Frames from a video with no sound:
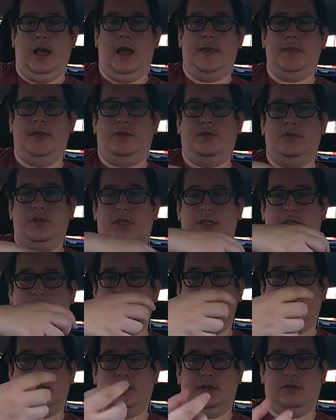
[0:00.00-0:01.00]
And then through the
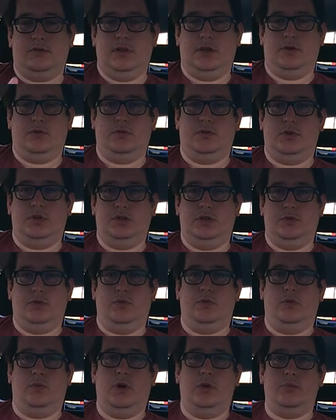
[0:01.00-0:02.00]
centre three quarters, you
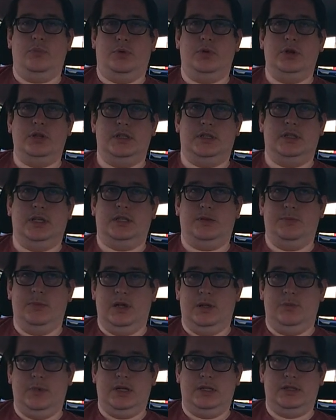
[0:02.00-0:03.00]
want 1.6
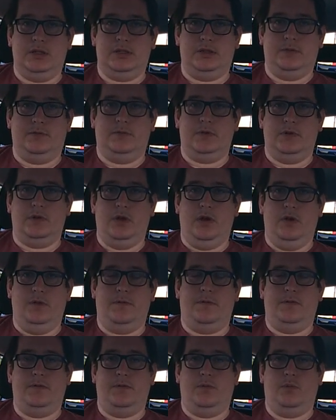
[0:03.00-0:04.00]
millimetres
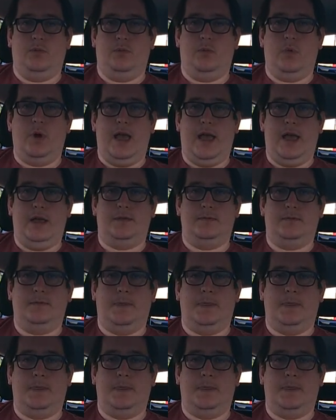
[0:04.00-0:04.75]
of wear.